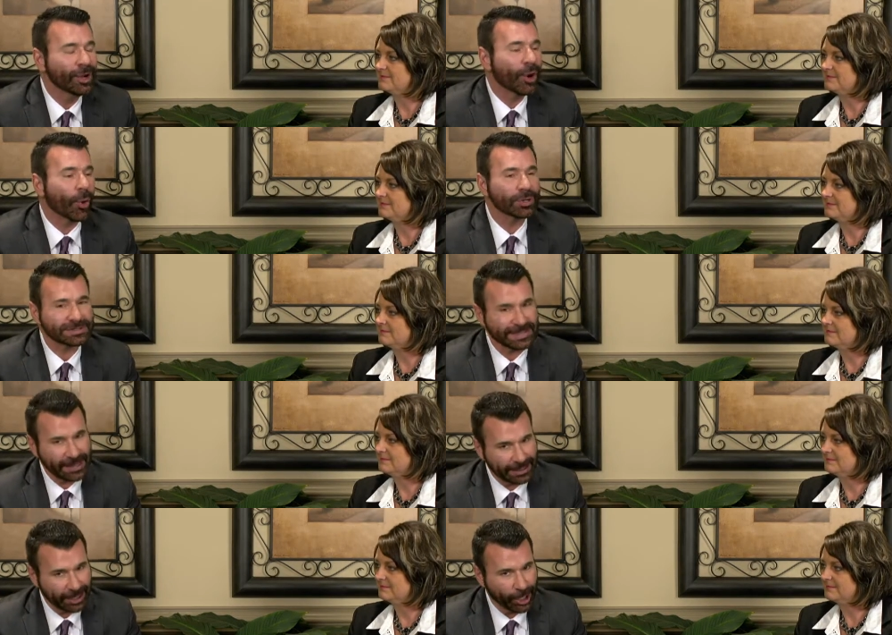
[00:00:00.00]
Speaker 1: or
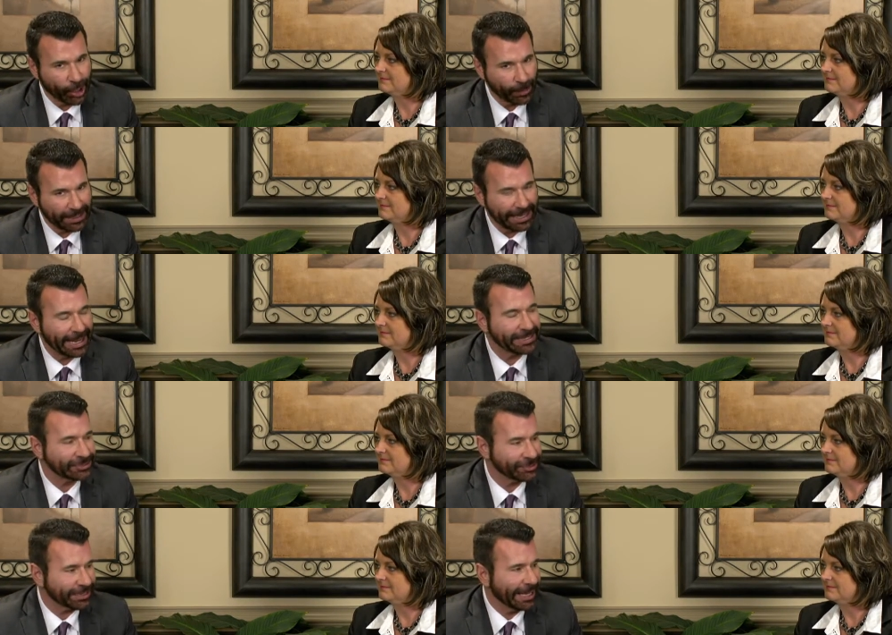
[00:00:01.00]
selling a home in
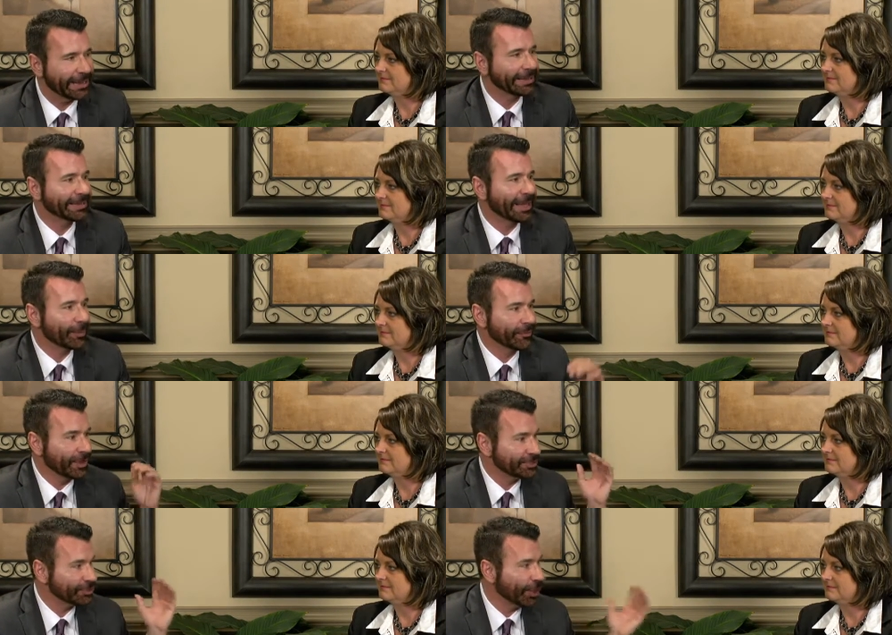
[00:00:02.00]
Lancaster County, now we've
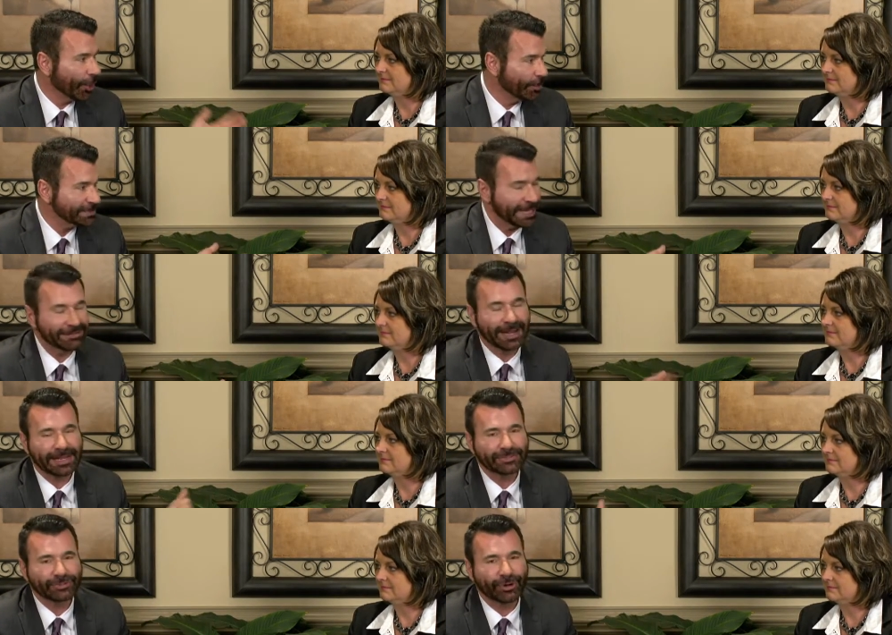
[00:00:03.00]
got your hometown
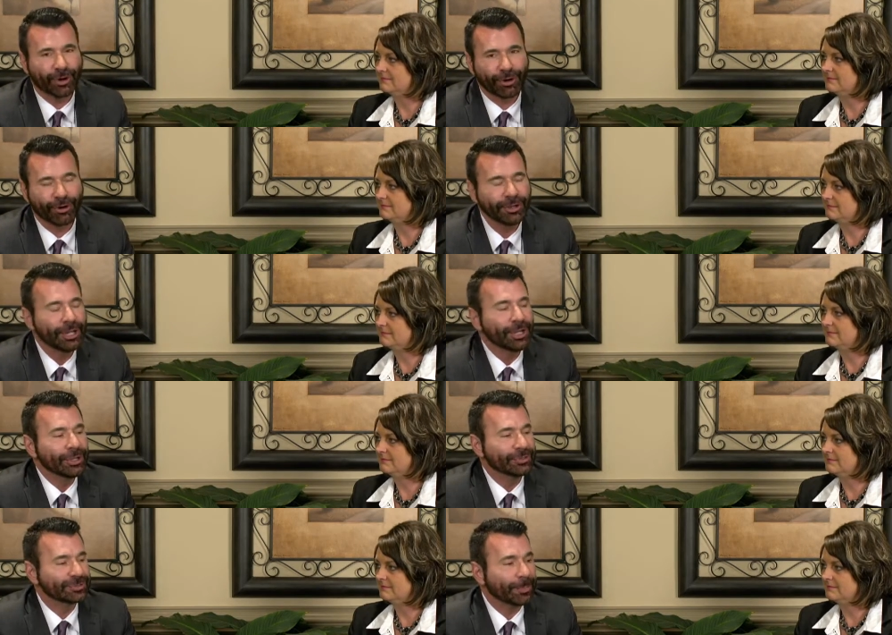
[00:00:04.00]
Lancaster girl
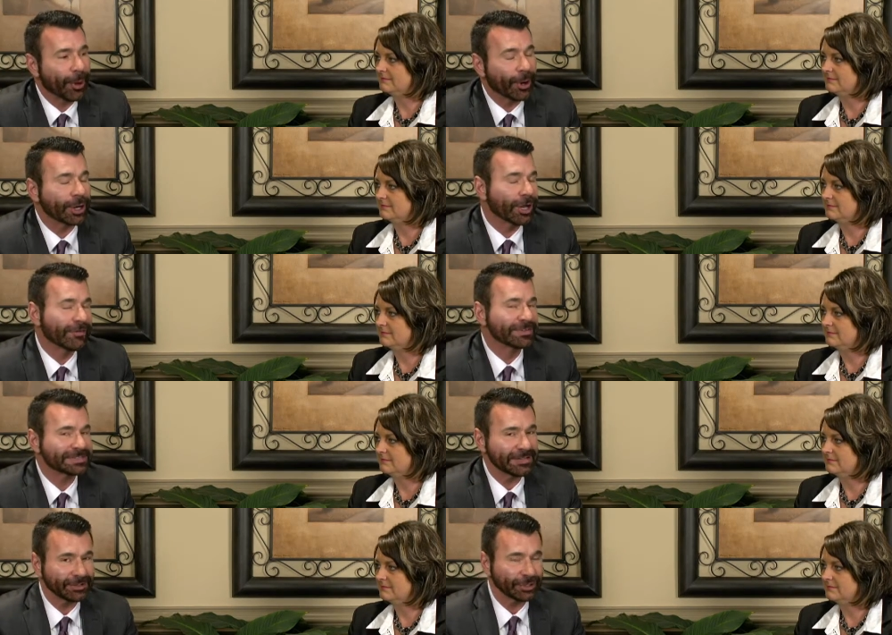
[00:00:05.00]
who's a part of the
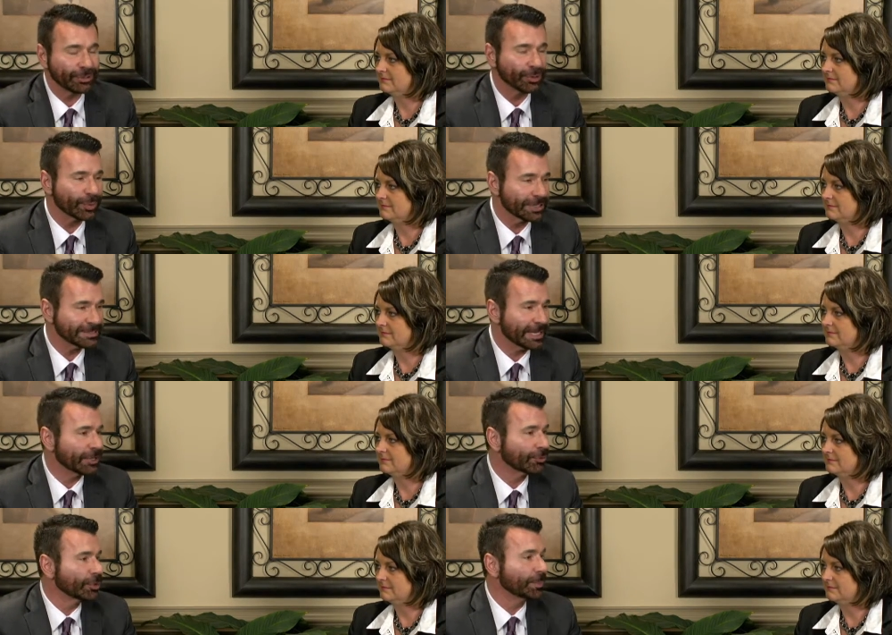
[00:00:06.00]
Stephen Cooley Real Estate
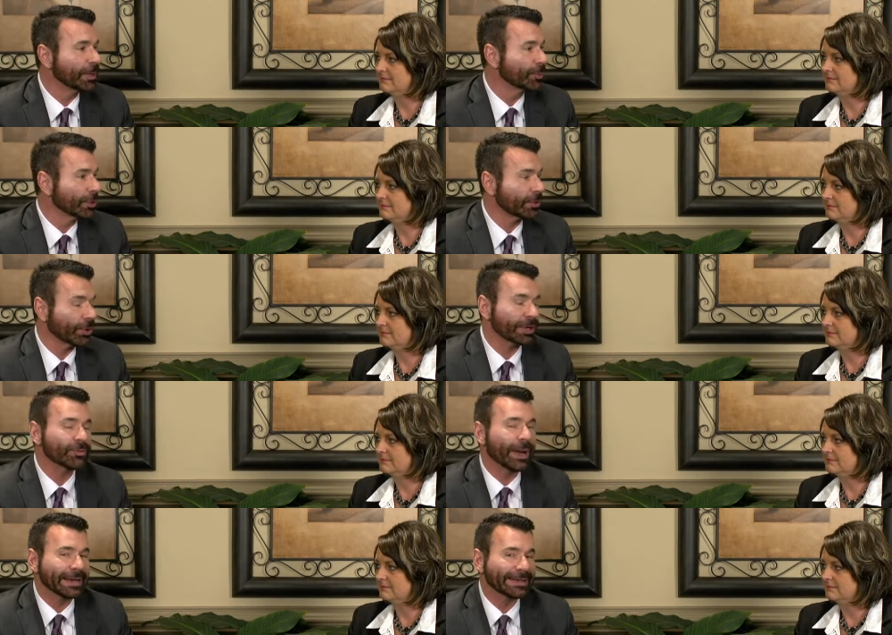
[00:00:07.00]
Group, and we're currently
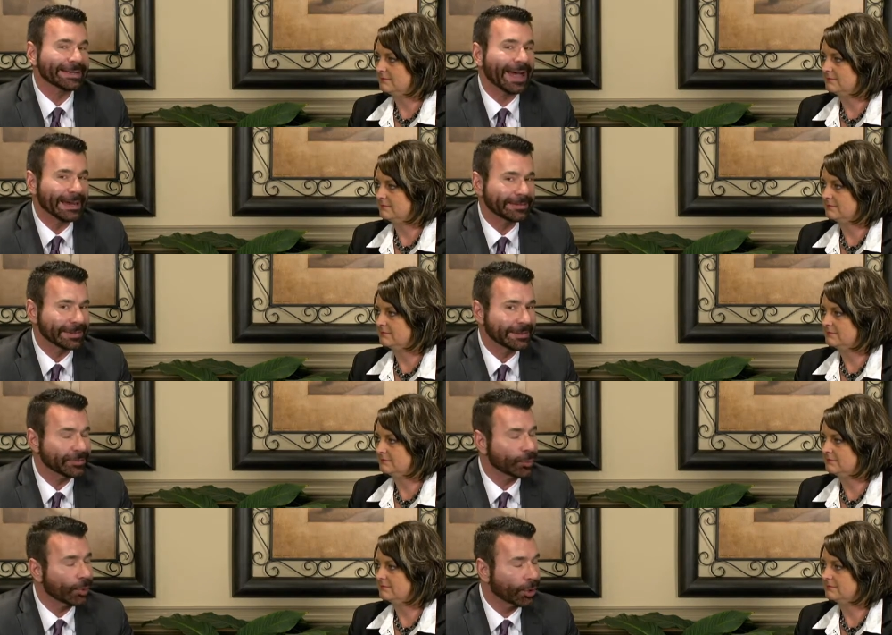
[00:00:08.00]
ranked 9th in
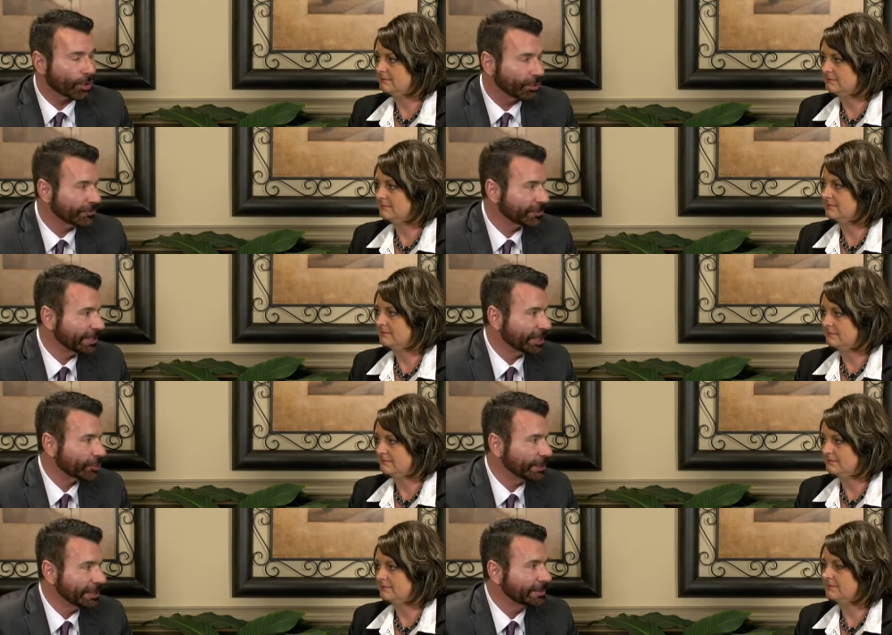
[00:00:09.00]
the world for Keller
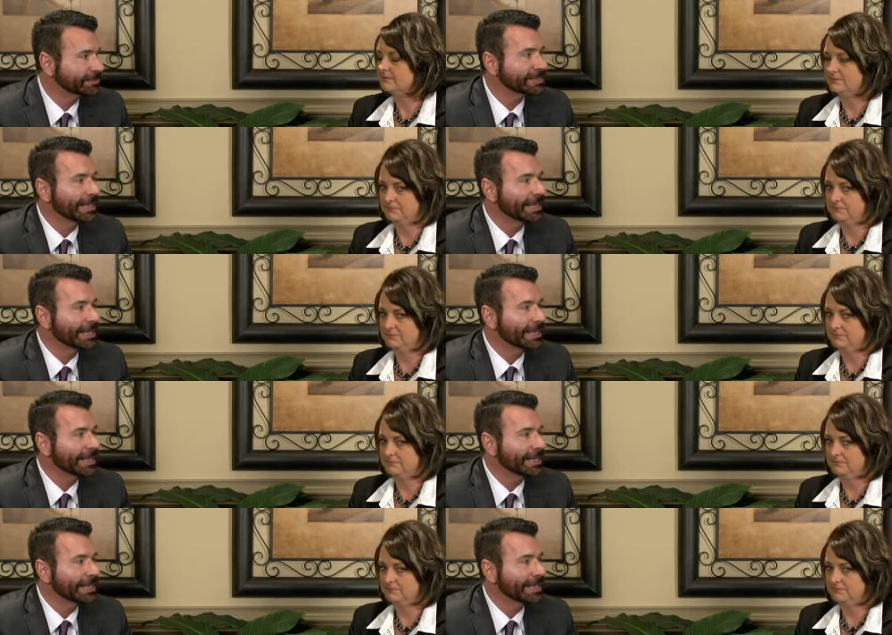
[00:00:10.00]
Williams